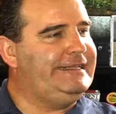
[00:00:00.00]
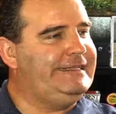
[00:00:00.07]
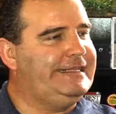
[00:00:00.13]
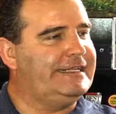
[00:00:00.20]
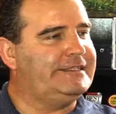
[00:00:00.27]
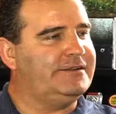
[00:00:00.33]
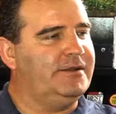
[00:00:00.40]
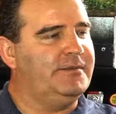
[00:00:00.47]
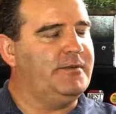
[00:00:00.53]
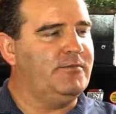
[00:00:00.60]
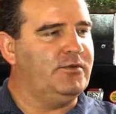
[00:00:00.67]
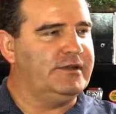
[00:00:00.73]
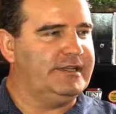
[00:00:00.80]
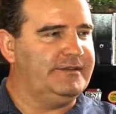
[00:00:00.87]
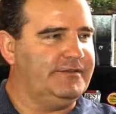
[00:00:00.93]
That's going to be
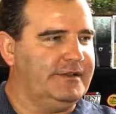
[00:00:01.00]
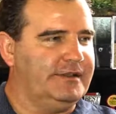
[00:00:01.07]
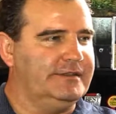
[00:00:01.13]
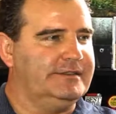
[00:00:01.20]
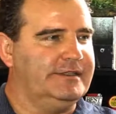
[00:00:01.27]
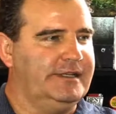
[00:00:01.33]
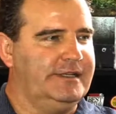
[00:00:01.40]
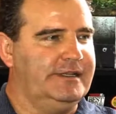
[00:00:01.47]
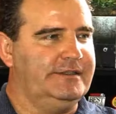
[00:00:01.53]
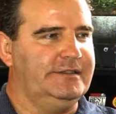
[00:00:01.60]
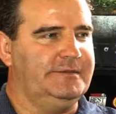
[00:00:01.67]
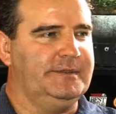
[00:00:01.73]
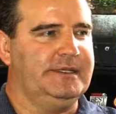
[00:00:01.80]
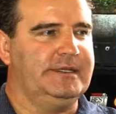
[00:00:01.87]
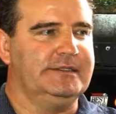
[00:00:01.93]
more difficult
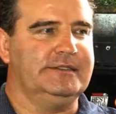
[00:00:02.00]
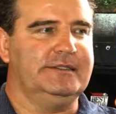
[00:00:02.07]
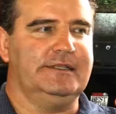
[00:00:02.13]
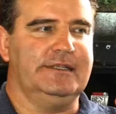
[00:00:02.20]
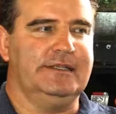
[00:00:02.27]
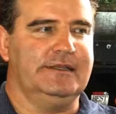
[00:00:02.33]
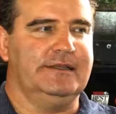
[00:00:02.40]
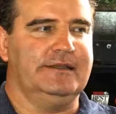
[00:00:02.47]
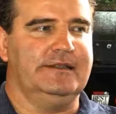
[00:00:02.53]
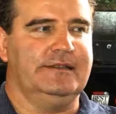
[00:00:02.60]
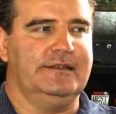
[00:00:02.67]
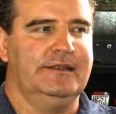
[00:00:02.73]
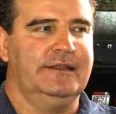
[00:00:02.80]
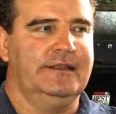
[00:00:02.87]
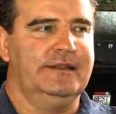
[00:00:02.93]
just because of the
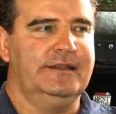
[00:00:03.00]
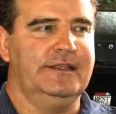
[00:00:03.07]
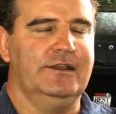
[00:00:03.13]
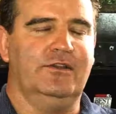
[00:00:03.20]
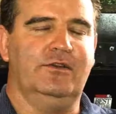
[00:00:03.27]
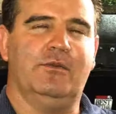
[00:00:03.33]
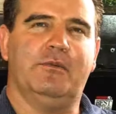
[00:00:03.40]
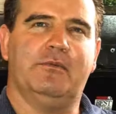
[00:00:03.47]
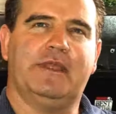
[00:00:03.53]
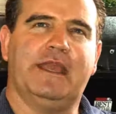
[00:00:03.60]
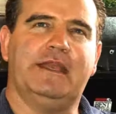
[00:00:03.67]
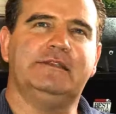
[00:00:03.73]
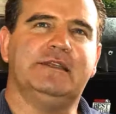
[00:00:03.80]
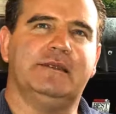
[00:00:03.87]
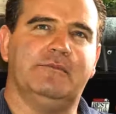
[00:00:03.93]
aluminum
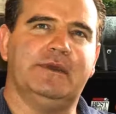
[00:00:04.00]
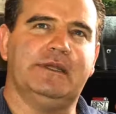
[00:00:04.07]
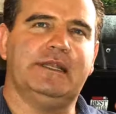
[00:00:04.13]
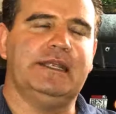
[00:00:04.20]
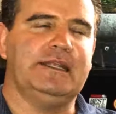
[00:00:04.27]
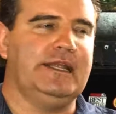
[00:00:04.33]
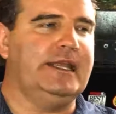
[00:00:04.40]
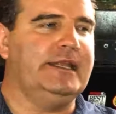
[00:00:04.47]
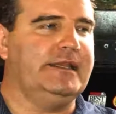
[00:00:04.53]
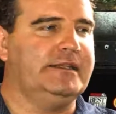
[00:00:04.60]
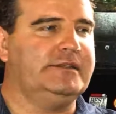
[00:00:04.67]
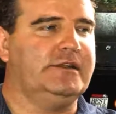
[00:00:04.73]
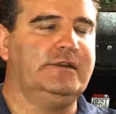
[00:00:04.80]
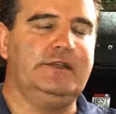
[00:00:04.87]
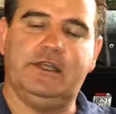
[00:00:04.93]
casing, but it
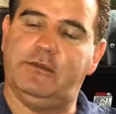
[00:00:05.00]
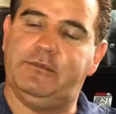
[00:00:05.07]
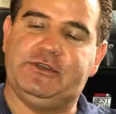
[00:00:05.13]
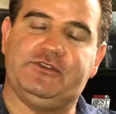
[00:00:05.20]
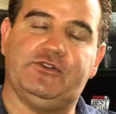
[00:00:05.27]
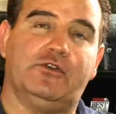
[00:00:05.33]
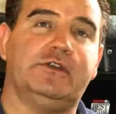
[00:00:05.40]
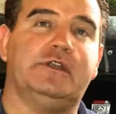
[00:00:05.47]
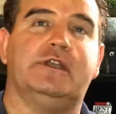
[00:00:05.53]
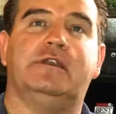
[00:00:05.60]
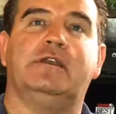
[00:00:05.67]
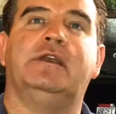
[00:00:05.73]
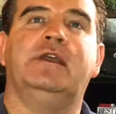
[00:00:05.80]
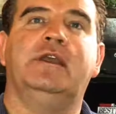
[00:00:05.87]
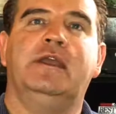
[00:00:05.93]
certainly could be shortened.
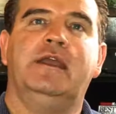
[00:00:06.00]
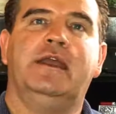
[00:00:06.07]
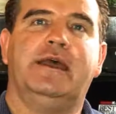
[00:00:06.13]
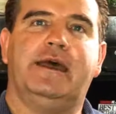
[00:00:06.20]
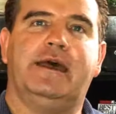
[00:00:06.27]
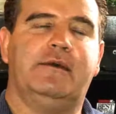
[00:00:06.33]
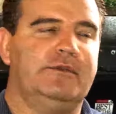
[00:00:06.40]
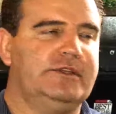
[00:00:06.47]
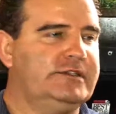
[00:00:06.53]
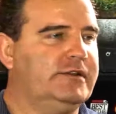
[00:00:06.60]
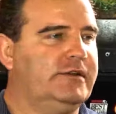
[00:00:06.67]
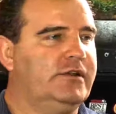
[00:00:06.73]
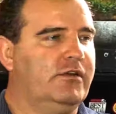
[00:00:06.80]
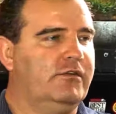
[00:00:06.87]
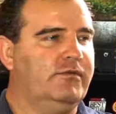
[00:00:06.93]
We just
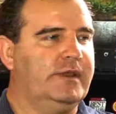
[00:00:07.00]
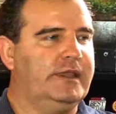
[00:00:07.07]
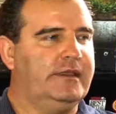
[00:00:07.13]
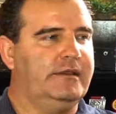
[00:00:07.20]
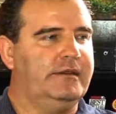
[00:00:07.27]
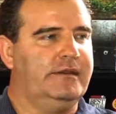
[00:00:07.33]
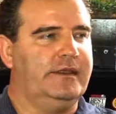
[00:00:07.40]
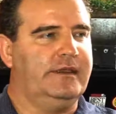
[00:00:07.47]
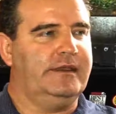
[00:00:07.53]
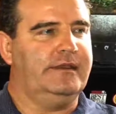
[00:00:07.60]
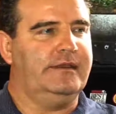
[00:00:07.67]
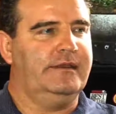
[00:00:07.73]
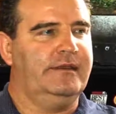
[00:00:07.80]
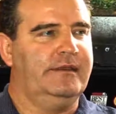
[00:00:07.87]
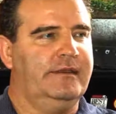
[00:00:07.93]
don't know if we could
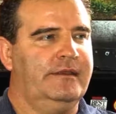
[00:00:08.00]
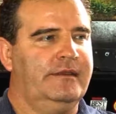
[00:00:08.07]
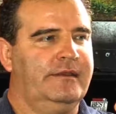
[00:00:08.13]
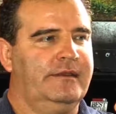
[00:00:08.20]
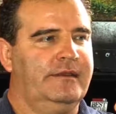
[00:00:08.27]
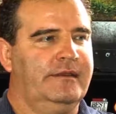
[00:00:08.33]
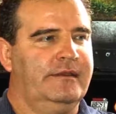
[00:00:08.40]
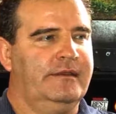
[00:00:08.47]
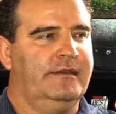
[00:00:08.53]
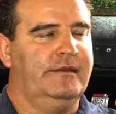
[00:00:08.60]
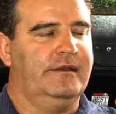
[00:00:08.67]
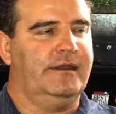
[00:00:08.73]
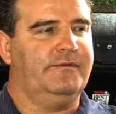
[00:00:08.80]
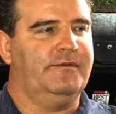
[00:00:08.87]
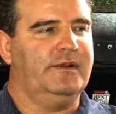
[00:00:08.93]

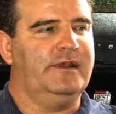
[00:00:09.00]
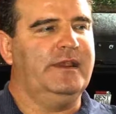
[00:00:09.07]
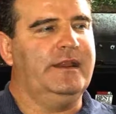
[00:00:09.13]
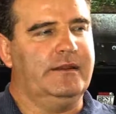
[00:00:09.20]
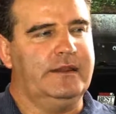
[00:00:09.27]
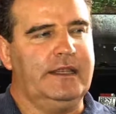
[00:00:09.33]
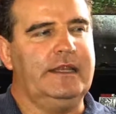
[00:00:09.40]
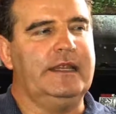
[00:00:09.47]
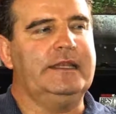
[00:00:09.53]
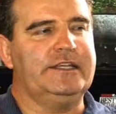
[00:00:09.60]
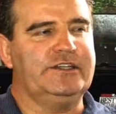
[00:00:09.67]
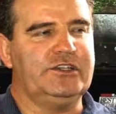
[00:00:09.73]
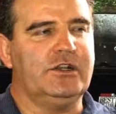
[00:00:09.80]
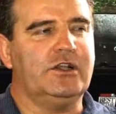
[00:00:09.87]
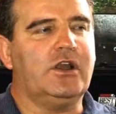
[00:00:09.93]
offer it. You know, the
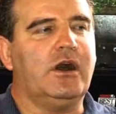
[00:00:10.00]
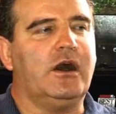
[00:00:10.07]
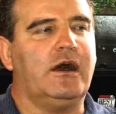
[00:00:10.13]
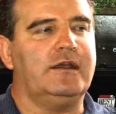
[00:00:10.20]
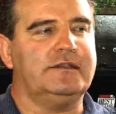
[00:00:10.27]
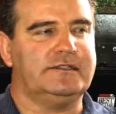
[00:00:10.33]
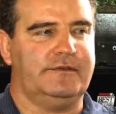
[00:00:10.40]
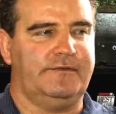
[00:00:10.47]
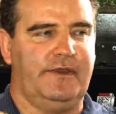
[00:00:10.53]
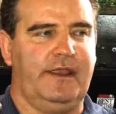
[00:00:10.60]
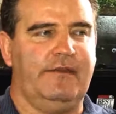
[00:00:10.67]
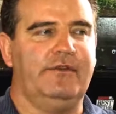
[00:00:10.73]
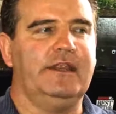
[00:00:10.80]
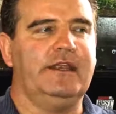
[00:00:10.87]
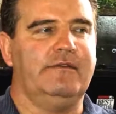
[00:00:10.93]
additional cost of
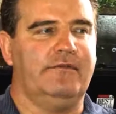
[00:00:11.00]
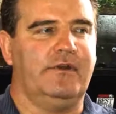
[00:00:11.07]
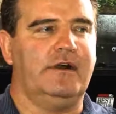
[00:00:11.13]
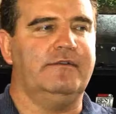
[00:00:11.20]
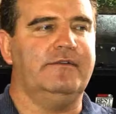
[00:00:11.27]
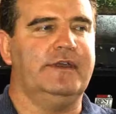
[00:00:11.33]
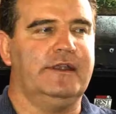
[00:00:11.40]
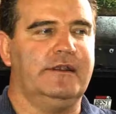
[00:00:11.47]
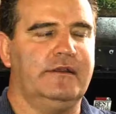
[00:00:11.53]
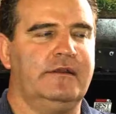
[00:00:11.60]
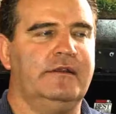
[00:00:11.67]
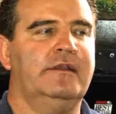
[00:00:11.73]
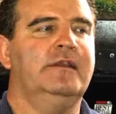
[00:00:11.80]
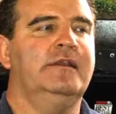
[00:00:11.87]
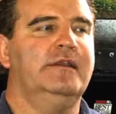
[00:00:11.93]
everything involved there
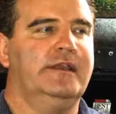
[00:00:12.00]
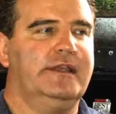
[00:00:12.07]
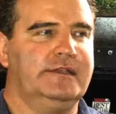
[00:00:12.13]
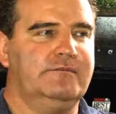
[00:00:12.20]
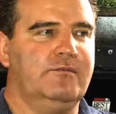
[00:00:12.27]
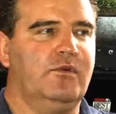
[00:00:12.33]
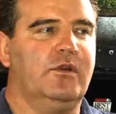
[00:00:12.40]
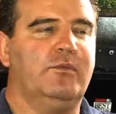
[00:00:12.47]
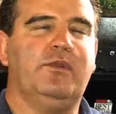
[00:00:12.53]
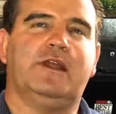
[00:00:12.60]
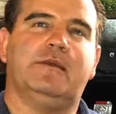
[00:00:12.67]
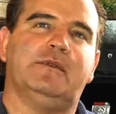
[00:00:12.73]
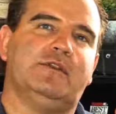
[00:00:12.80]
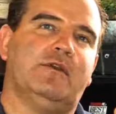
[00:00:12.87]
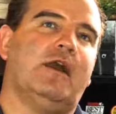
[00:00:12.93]
is more
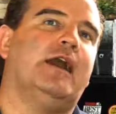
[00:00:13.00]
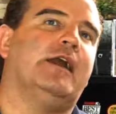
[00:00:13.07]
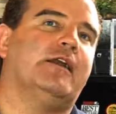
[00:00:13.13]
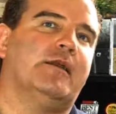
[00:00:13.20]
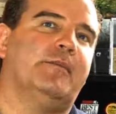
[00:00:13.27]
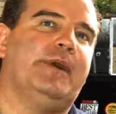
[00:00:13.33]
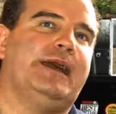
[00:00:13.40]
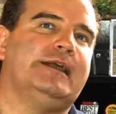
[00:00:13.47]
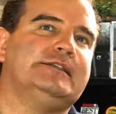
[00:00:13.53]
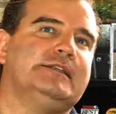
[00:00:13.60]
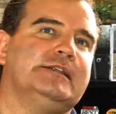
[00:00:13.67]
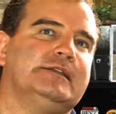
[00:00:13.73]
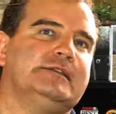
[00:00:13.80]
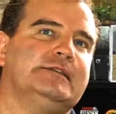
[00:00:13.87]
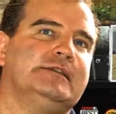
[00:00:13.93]
applicable to higher
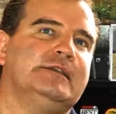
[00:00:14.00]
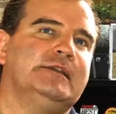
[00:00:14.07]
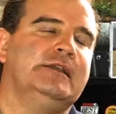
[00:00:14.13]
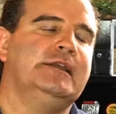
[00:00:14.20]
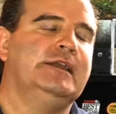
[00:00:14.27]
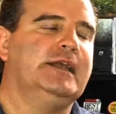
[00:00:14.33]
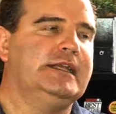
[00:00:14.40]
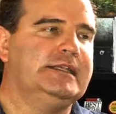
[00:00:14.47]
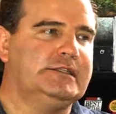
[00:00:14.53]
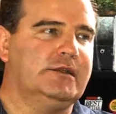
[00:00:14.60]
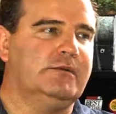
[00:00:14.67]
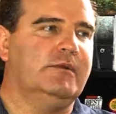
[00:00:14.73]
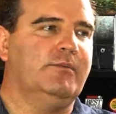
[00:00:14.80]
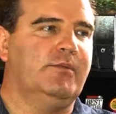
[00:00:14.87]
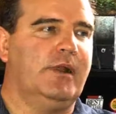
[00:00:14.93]
capacities, and so
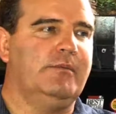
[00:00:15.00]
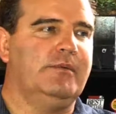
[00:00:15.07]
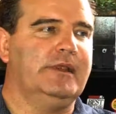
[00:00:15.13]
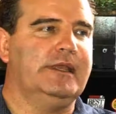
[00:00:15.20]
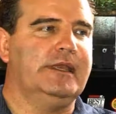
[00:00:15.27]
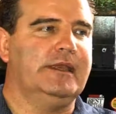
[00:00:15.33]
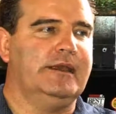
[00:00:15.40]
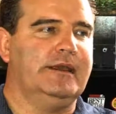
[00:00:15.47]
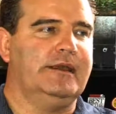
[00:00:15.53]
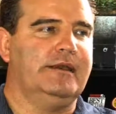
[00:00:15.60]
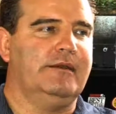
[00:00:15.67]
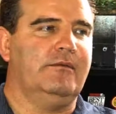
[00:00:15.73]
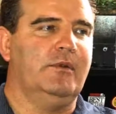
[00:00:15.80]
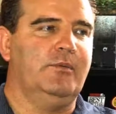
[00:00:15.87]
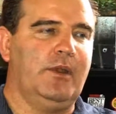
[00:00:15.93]
we'll probably
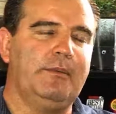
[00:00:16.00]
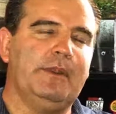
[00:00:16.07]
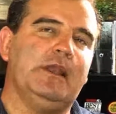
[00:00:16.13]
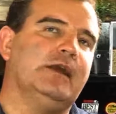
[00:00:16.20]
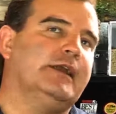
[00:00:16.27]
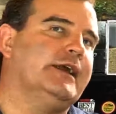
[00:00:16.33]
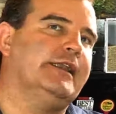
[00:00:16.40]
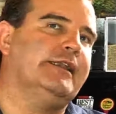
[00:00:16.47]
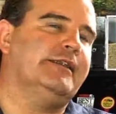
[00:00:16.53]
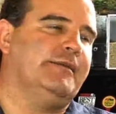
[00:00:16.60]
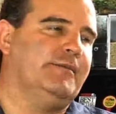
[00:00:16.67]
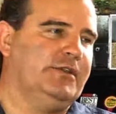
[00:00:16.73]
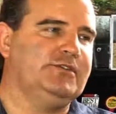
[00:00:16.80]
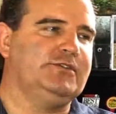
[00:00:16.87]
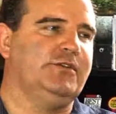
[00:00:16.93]
look at it. I'm
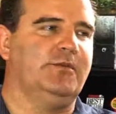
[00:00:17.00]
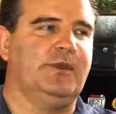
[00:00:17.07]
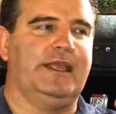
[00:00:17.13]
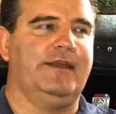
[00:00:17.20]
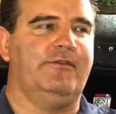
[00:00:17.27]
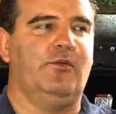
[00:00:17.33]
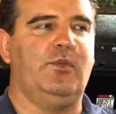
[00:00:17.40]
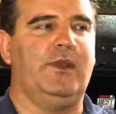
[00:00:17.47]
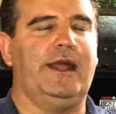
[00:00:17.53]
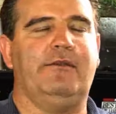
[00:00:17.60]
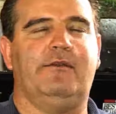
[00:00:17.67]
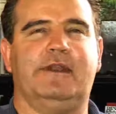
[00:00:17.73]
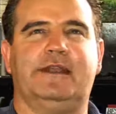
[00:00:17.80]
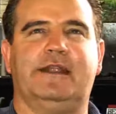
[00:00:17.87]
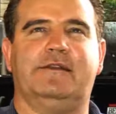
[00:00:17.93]
not sure we have a plan
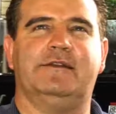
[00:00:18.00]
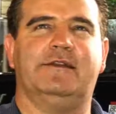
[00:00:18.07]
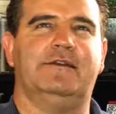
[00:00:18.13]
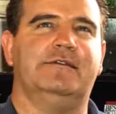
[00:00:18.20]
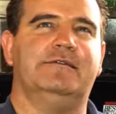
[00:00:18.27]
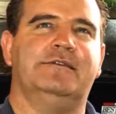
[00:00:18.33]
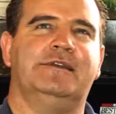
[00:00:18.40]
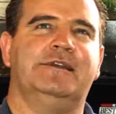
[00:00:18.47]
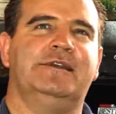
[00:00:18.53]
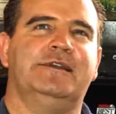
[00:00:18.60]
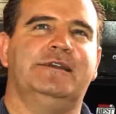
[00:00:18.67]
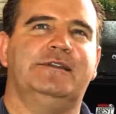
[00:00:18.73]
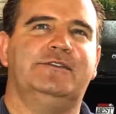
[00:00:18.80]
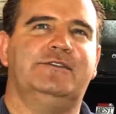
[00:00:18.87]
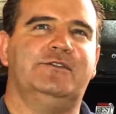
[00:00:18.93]
right now to go
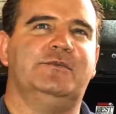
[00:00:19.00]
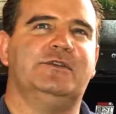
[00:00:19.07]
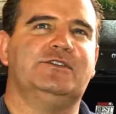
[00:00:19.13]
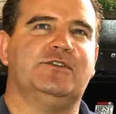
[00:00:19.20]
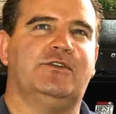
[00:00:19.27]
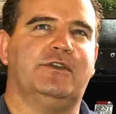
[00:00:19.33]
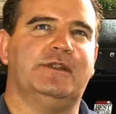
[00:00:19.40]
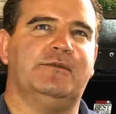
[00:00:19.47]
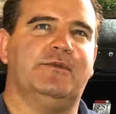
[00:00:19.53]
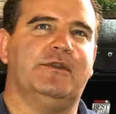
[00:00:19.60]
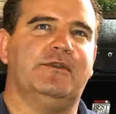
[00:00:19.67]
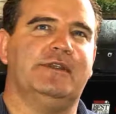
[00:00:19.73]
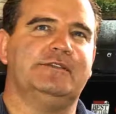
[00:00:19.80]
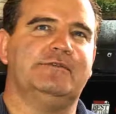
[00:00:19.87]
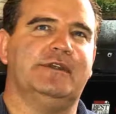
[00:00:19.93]
too much shorter than where
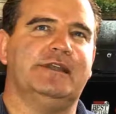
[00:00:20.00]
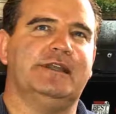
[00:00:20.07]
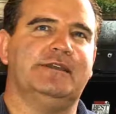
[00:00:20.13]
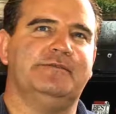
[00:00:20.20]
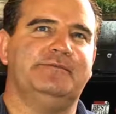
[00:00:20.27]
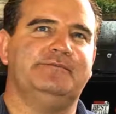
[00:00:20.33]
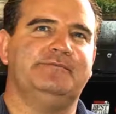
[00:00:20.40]
it is right now.